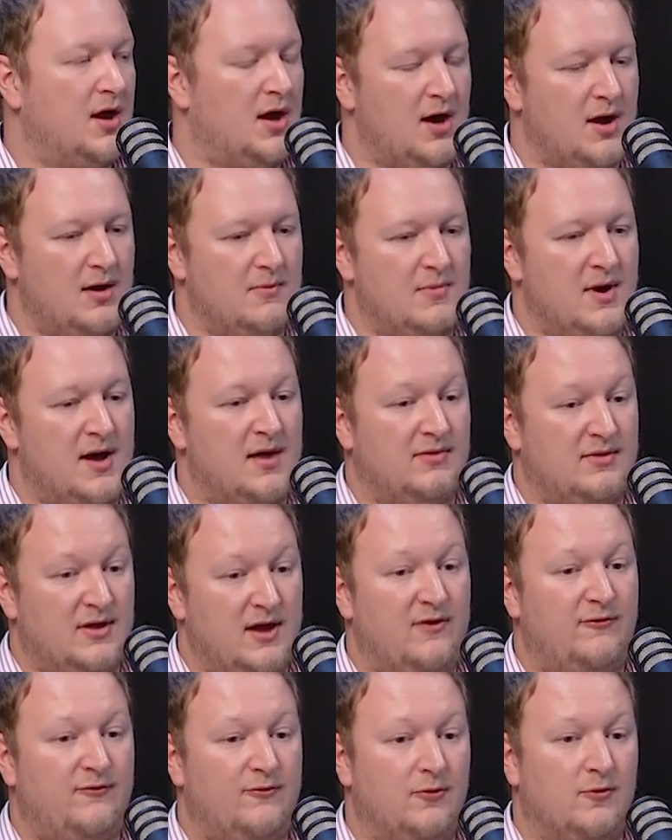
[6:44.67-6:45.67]
Um, and
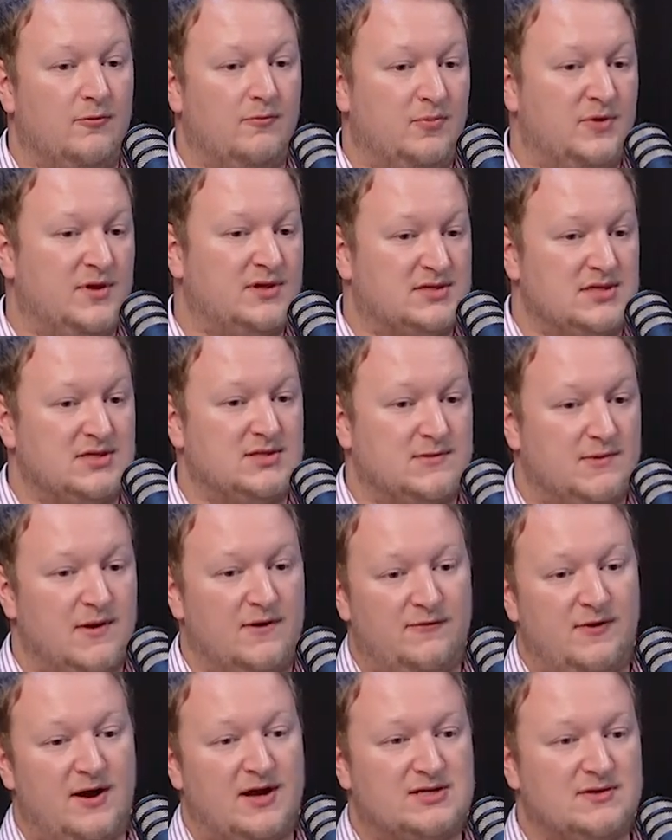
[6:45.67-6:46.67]
therefore, this is
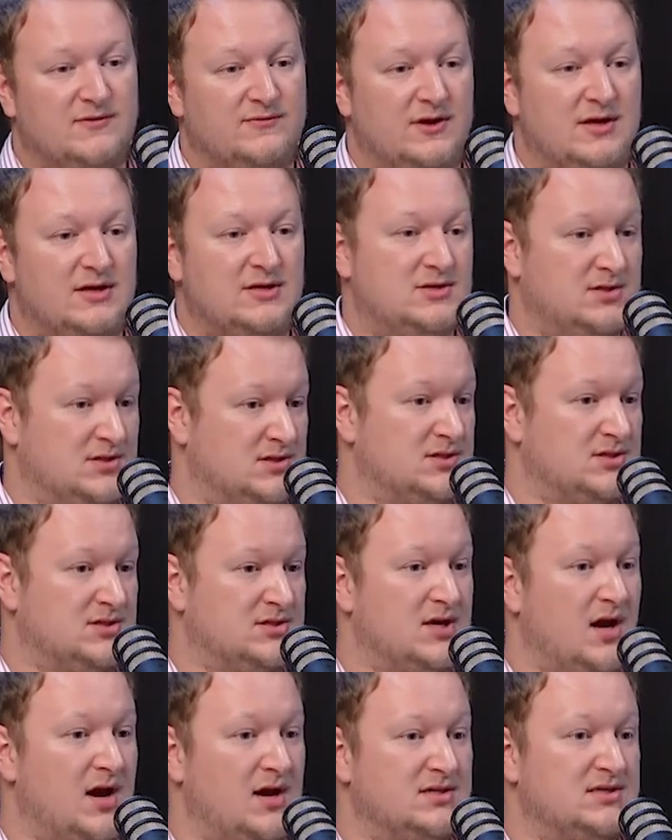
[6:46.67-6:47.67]
effectively just
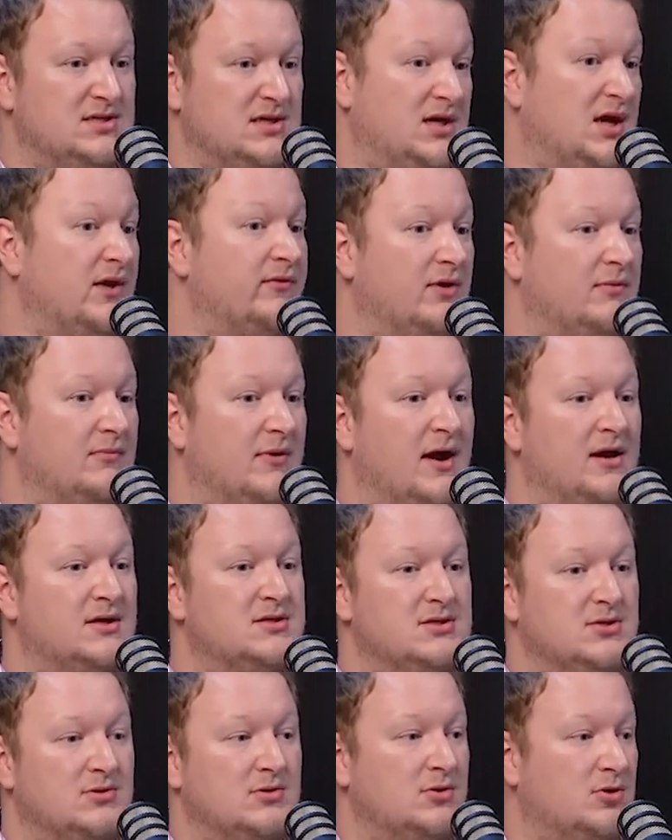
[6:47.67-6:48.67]
society giving
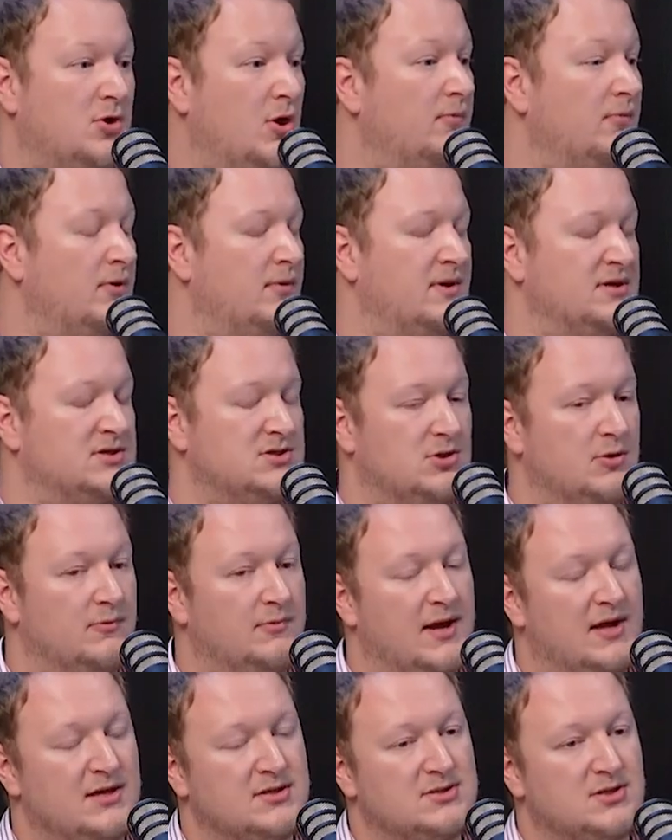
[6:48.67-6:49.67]
back to you and complementing your
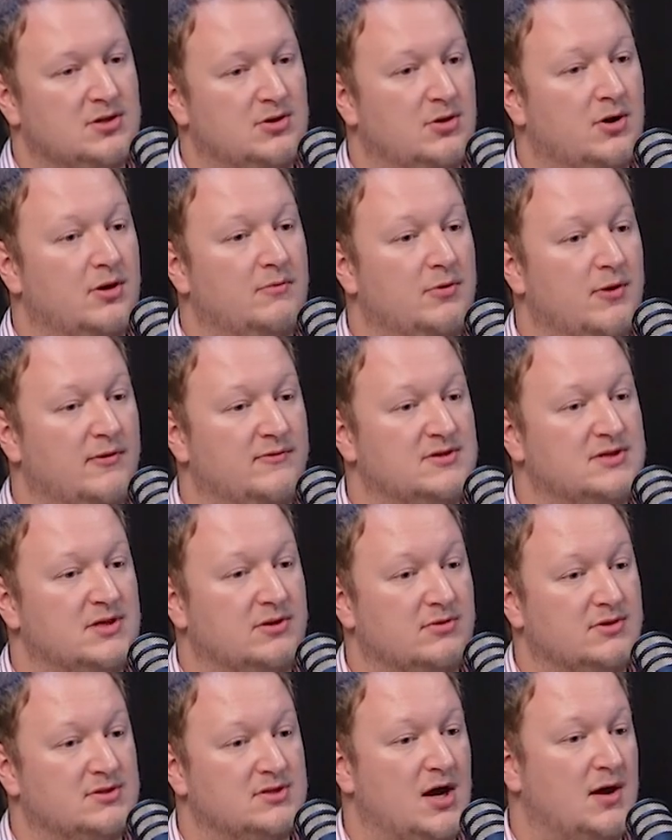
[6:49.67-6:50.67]
plan, so you're not in poverty
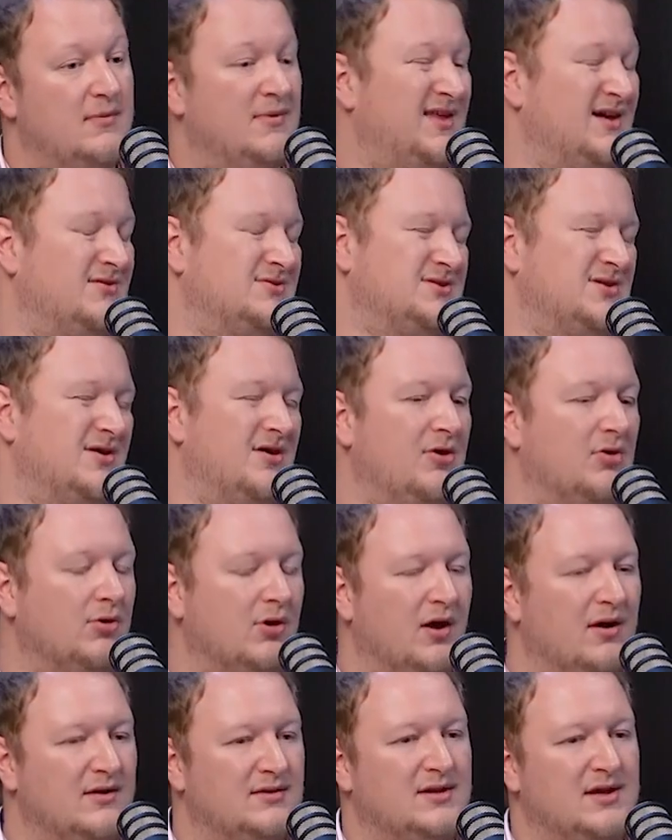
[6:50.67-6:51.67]
in retirement. That was the
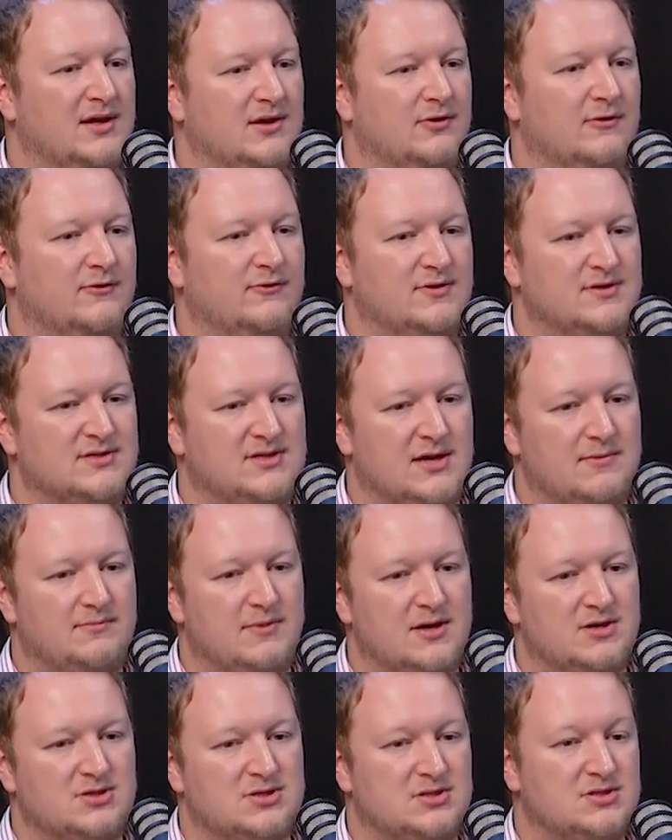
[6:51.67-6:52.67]
whole idea of the state
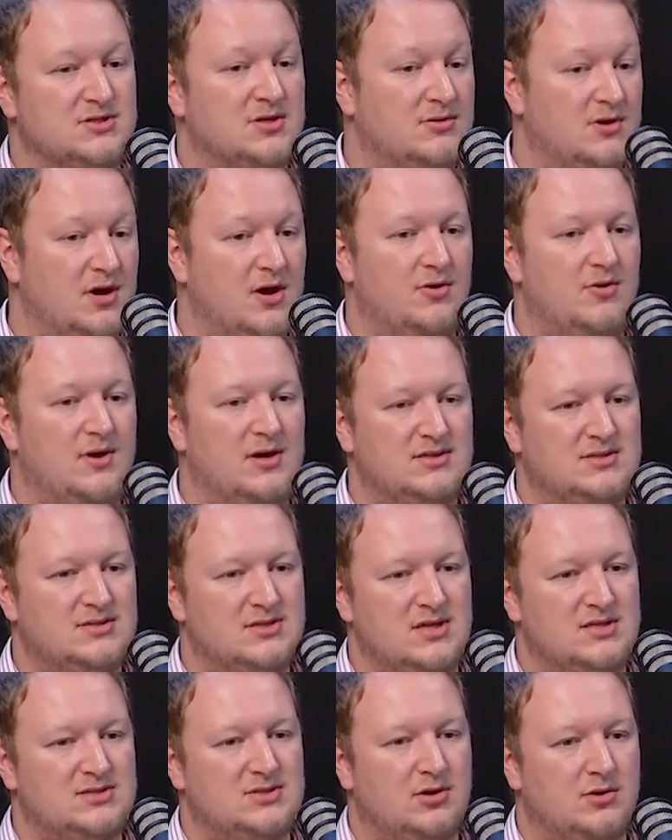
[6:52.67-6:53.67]
pension. So no,
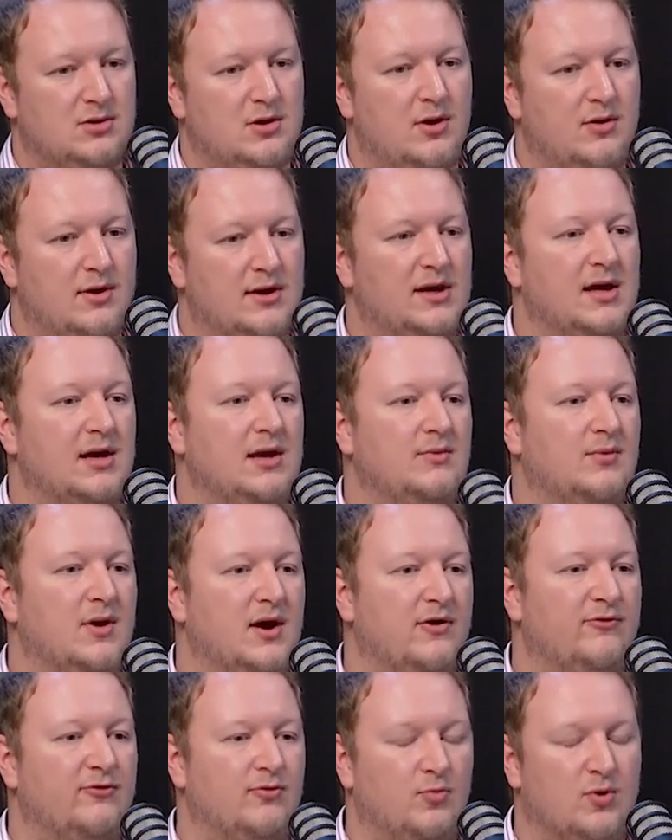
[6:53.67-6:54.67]
it's it's not going
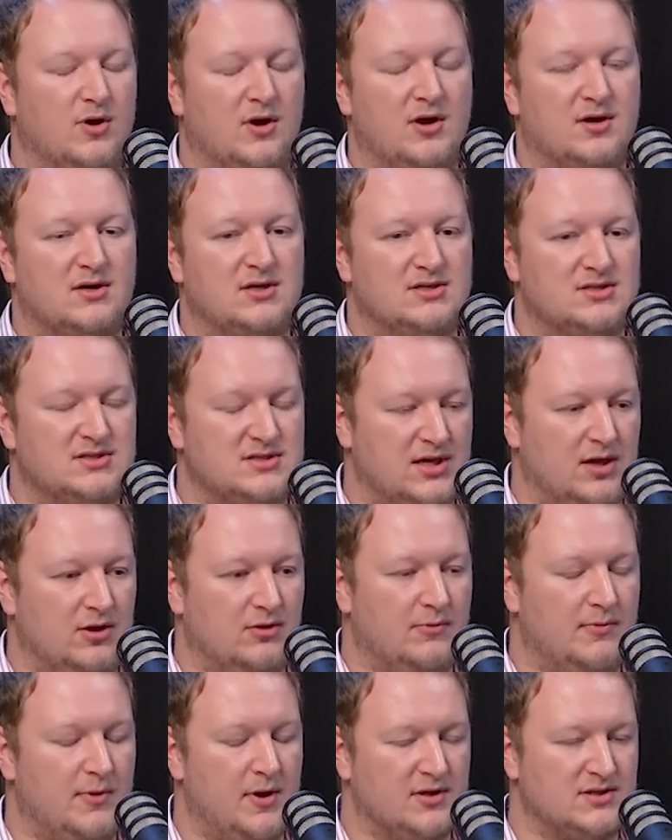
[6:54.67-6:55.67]
anywhere from what I can see
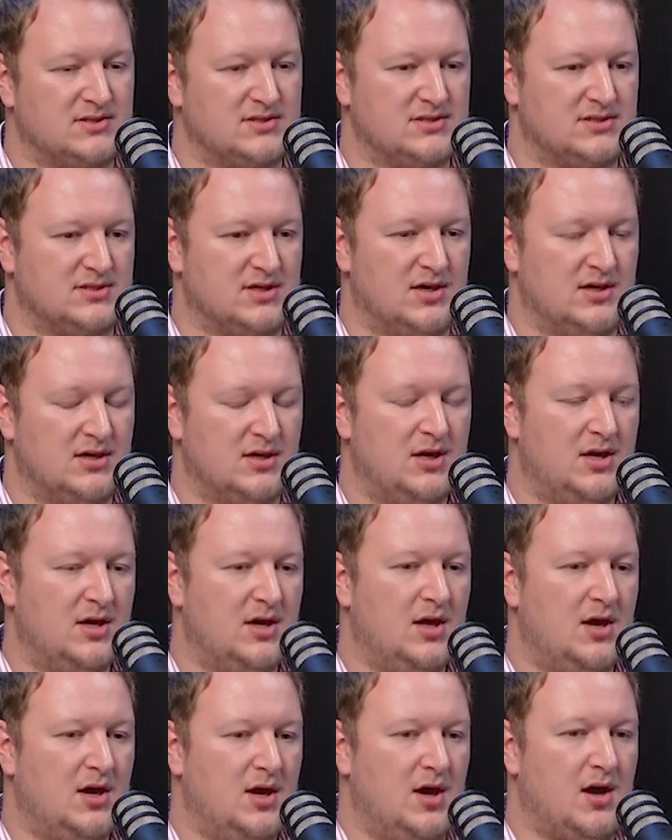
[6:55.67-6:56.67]
on the policy side,
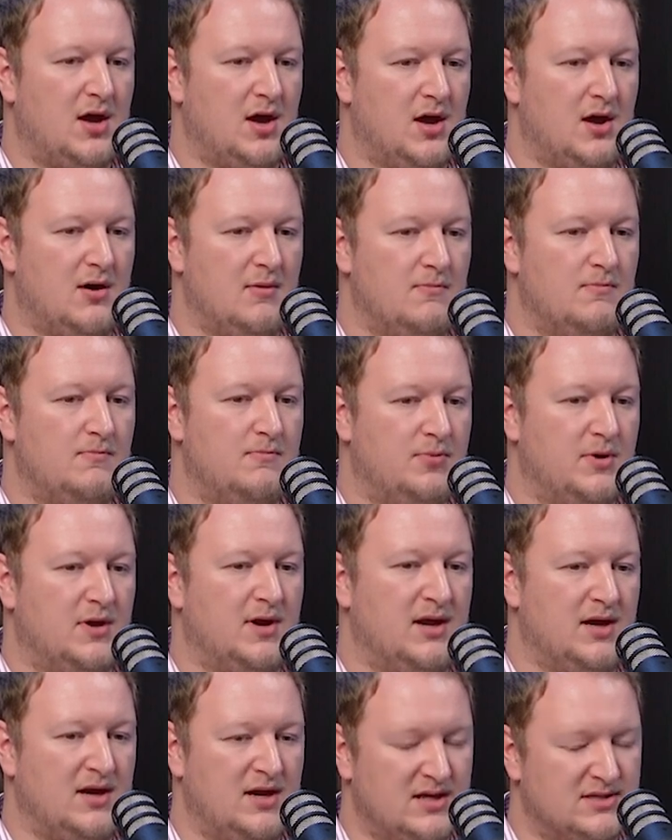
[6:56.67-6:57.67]
um,
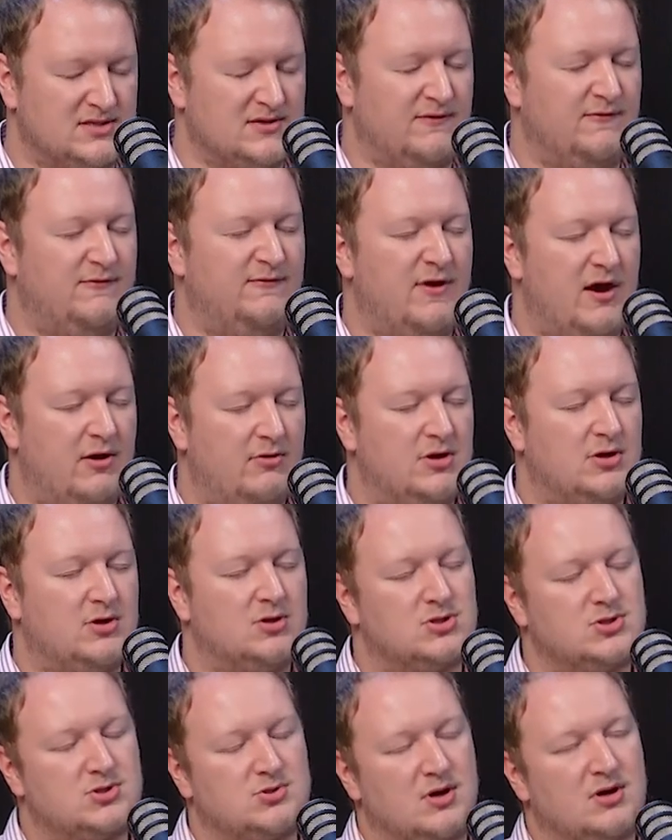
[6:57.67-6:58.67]
but it is a very
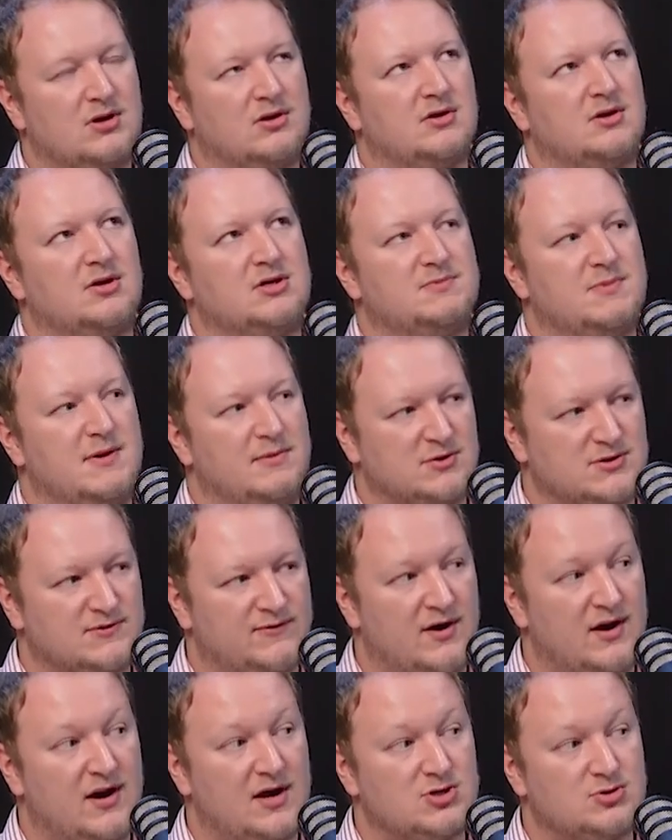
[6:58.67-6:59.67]
good strengthener to people's
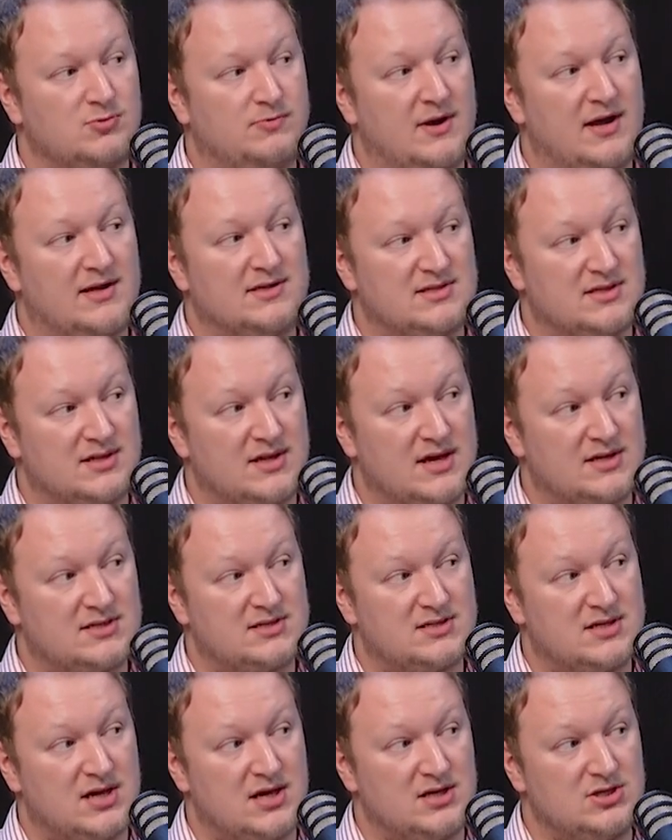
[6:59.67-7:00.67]
financial plans at that
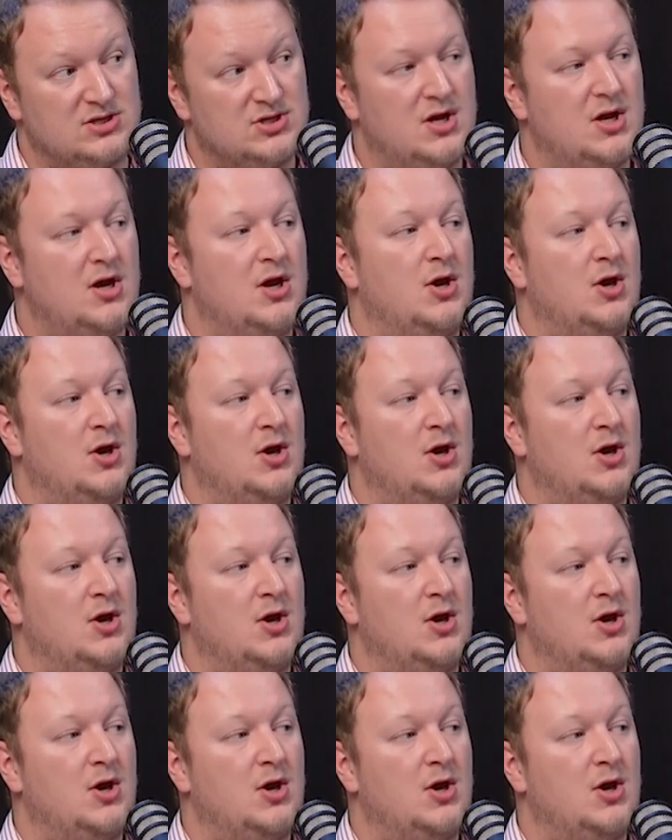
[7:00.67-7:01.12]
stage.